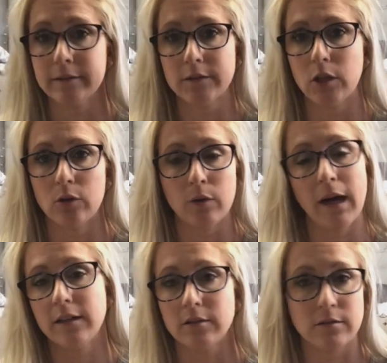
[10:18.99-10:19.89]
So,
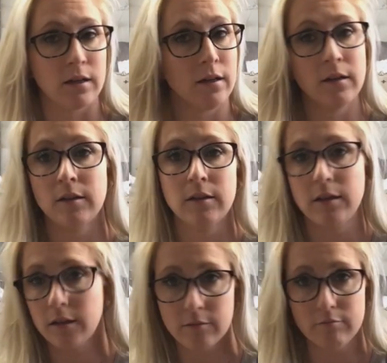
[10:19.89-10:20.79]
I just
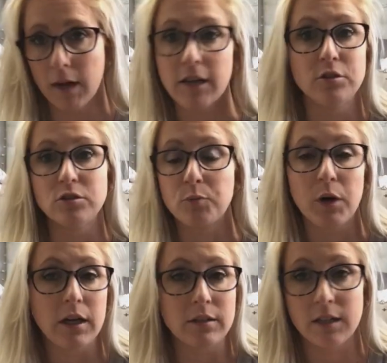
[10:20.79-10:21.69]
use the
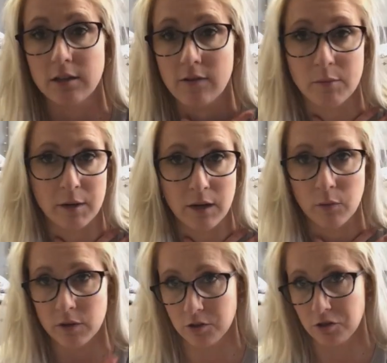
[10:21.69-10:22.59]
products and I love them and I
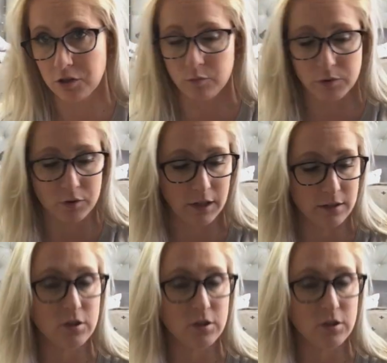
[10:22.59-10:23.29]
wanted to share them with you guys.